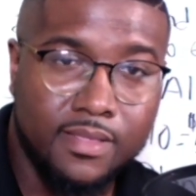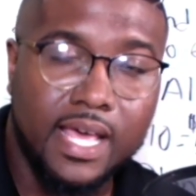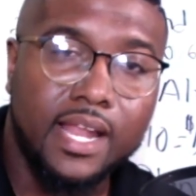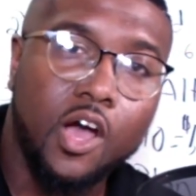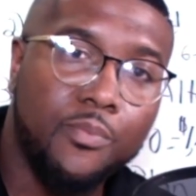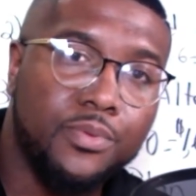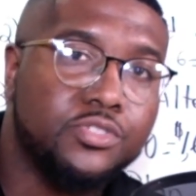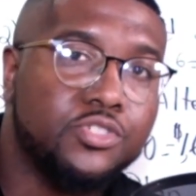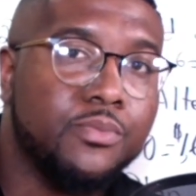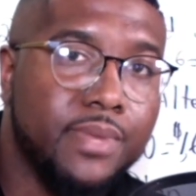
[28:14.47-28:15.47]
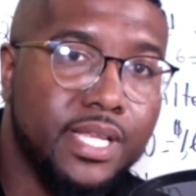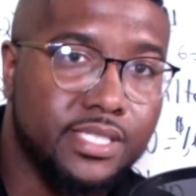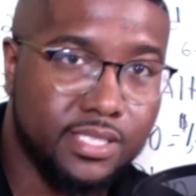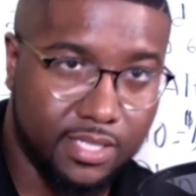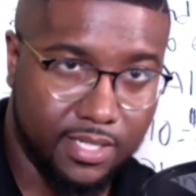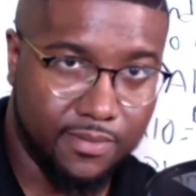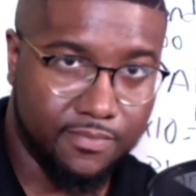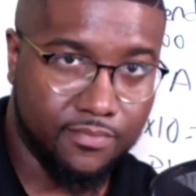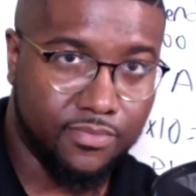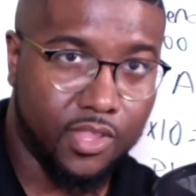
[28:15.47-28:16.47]
That'll help you tremendously,
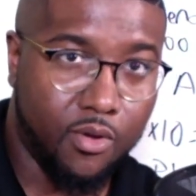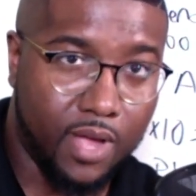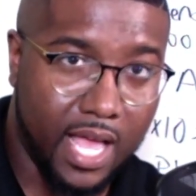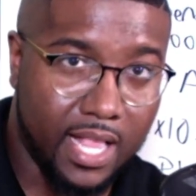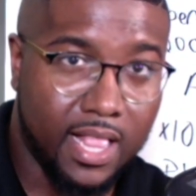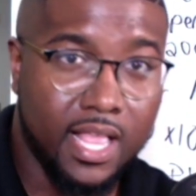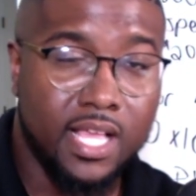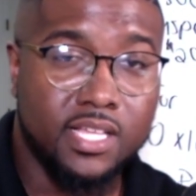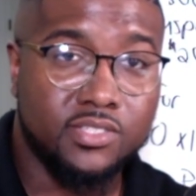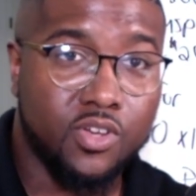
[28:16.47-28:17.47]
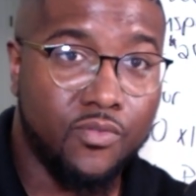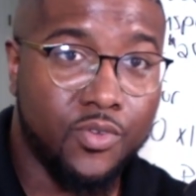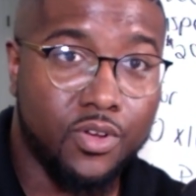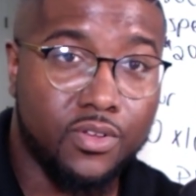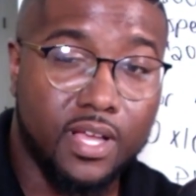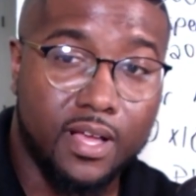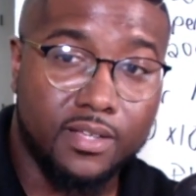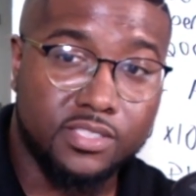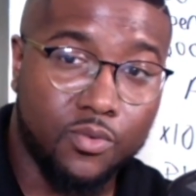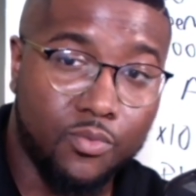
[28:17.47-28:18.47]
okay? So if you're
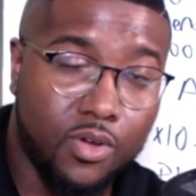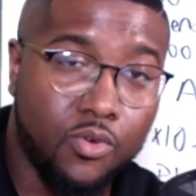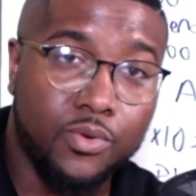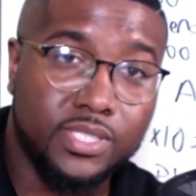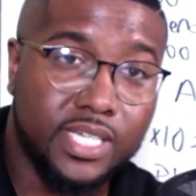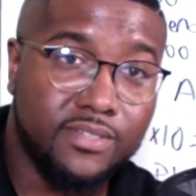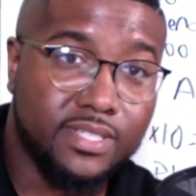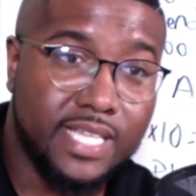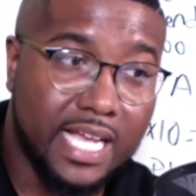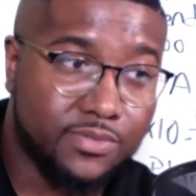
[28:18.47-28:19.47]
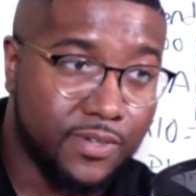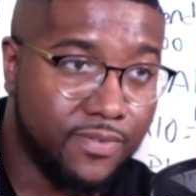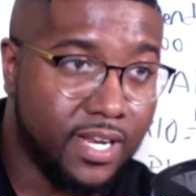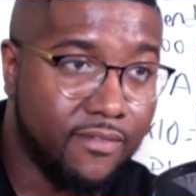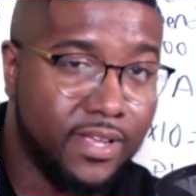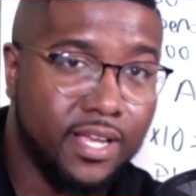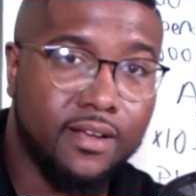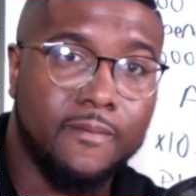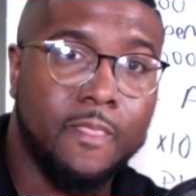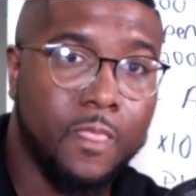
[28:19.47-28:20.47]
someone who receives a tax refund every
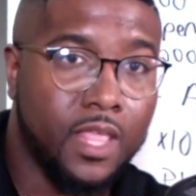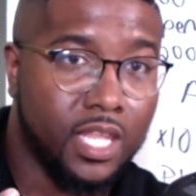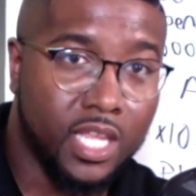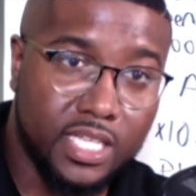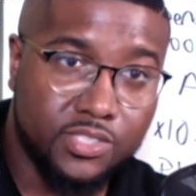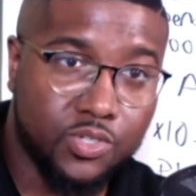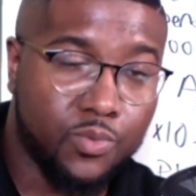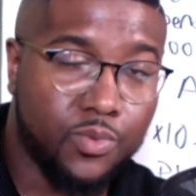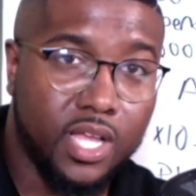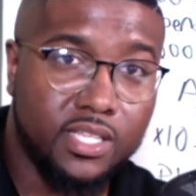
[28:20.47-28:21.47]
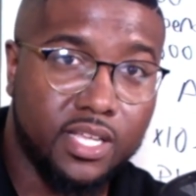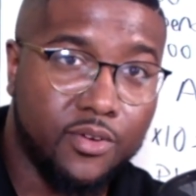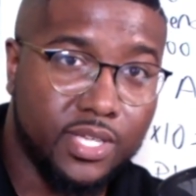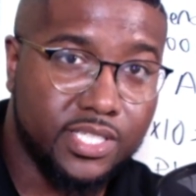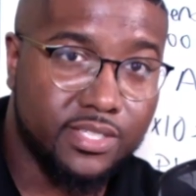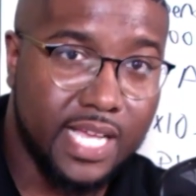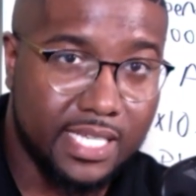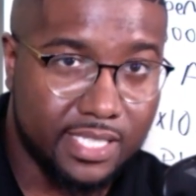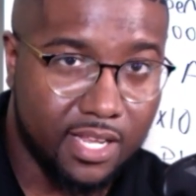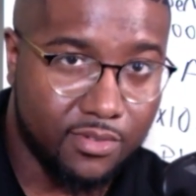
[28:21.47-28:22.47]
year, look into increasing your
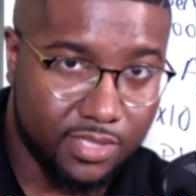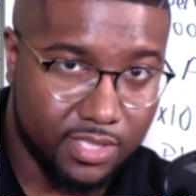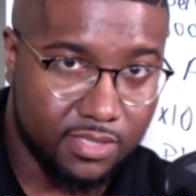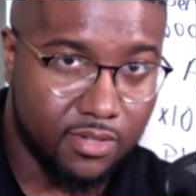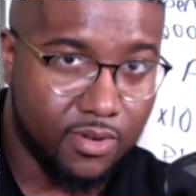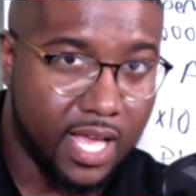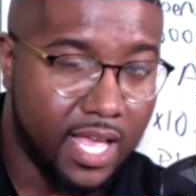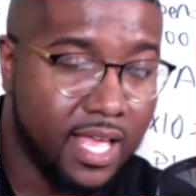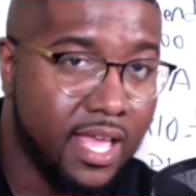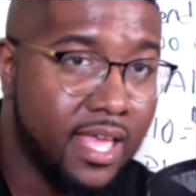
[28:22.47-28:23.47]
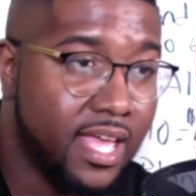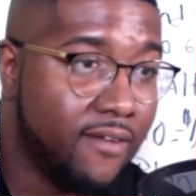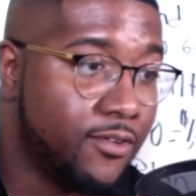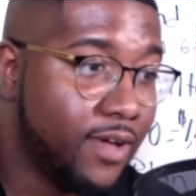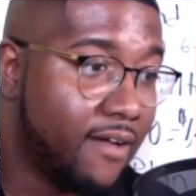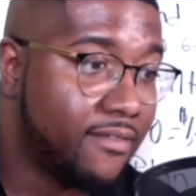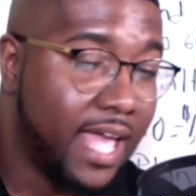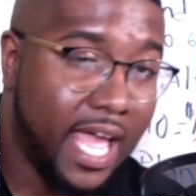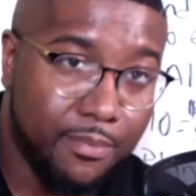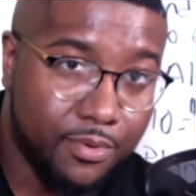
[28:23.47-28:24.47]
tax allowances, okay? If you have
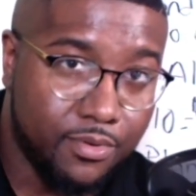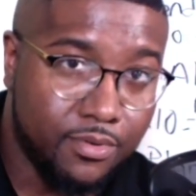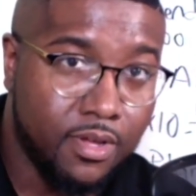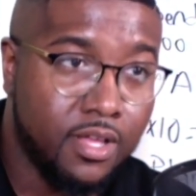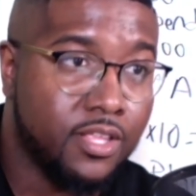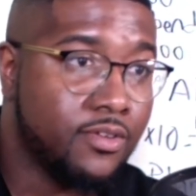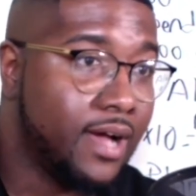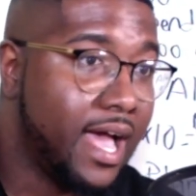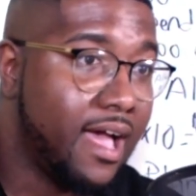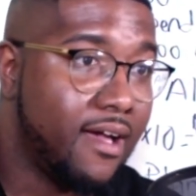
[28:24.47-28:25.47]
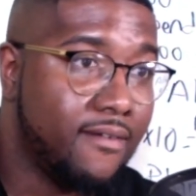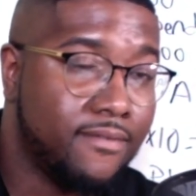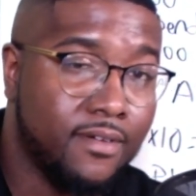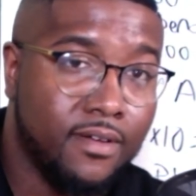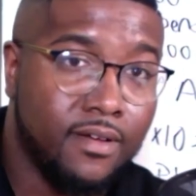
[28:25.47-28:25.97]
cable, you have